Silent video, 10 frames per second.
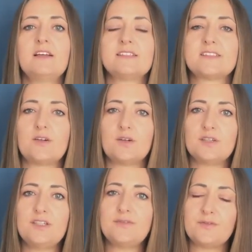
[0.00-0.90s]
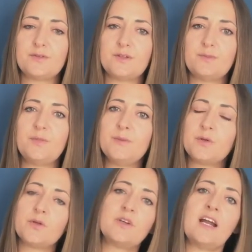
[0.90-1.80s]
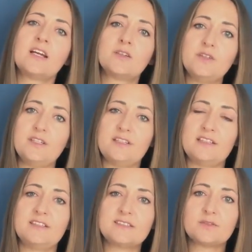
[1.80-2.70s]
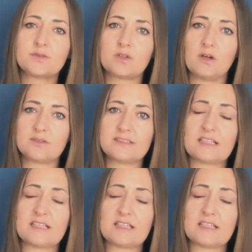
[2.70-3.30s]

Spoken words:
So if people will agree that this root cause is